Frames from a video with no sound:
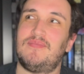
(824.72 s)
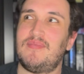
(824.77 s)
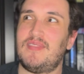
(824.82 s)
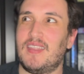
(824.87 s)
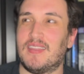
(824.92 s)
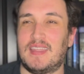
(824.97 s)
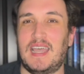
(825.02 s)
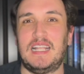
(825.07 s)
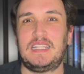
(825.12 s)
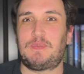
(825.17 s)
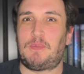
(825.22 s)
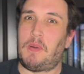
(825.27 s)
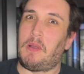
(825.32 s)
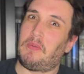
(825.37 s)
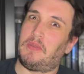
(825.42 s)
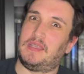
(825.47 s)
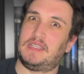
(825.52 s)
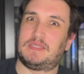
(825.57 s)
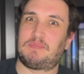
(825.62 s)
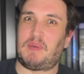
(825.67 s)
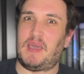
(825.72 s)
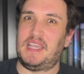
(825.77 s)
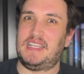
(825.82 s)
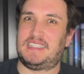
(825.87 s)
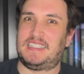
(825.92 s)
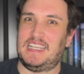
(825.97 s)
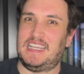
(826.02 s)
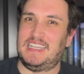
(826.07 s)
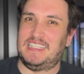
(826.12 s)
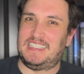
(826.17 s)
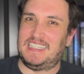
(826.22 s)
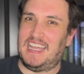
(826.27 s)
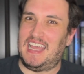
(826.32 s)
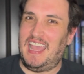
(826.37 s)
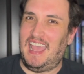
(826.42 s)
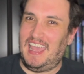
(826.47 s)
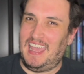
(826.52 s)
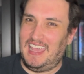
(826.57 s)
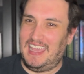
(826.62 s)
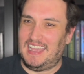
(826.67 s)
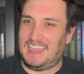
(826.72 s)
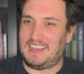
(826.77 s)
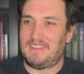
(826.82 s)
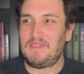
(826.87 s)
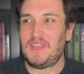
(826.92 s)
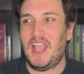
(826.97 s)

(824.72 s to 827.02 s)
that's probably a spicy take.